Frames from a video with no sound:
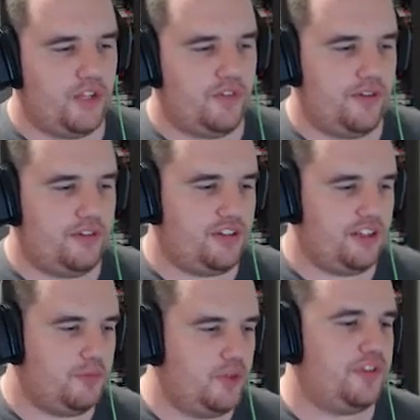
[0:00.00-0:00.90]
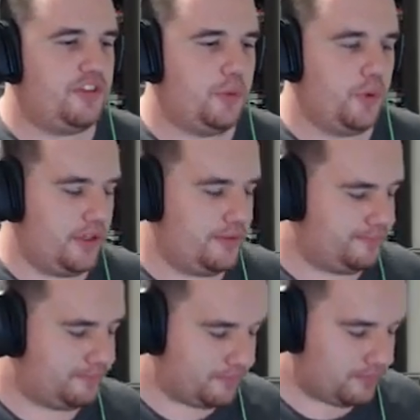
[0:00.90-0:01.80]
you ever decide to move this spawner,
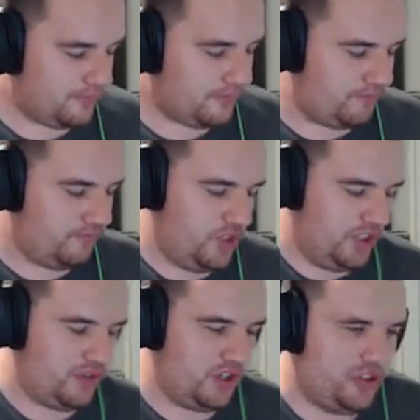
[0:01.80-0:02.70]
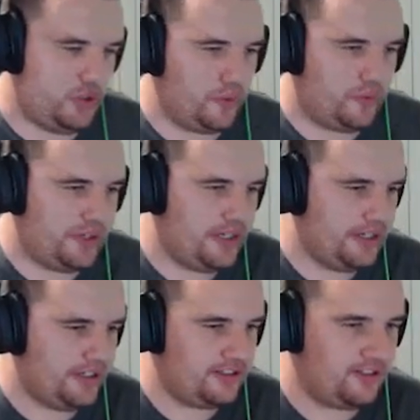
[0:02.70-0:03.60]
you've got to do it with a
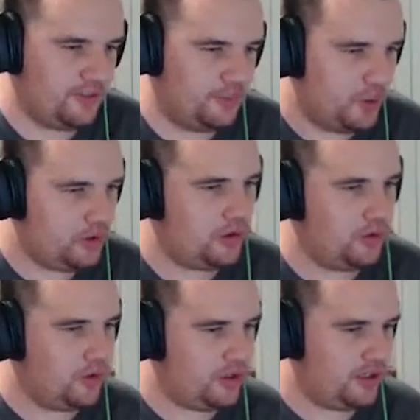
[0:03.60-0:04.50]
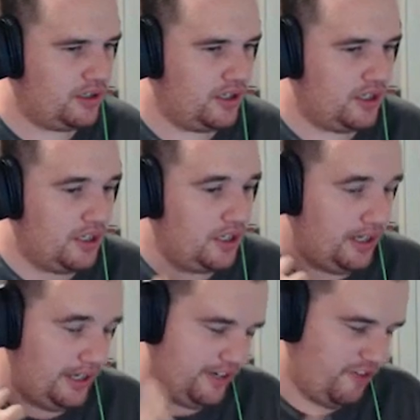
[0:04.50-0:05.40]
sonic borer or
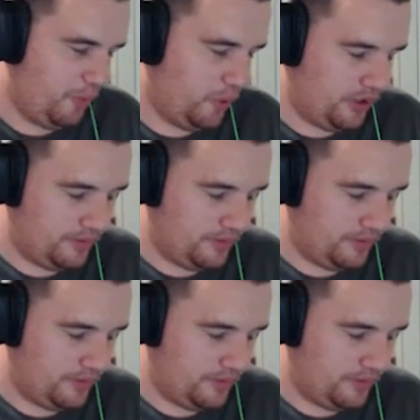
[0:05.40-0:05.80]
another borer.